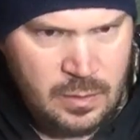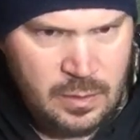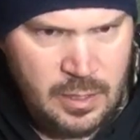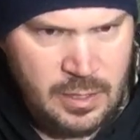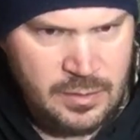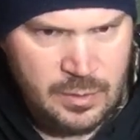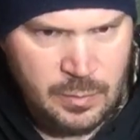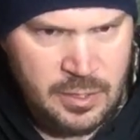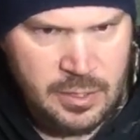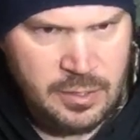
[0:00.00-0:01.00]
Okay, so
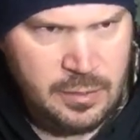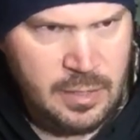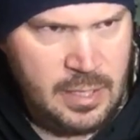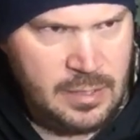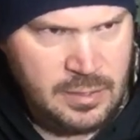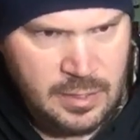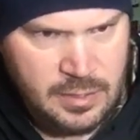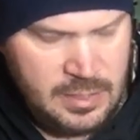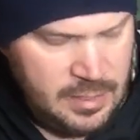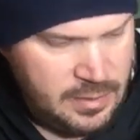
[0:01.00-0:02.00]
what you're going to do, guys, you're
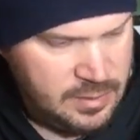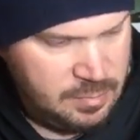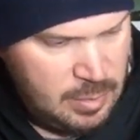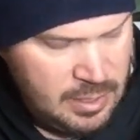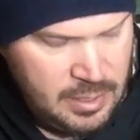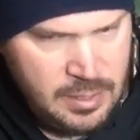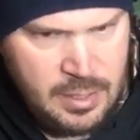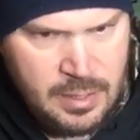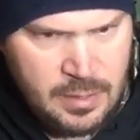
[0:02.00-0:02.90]
going to take this bead.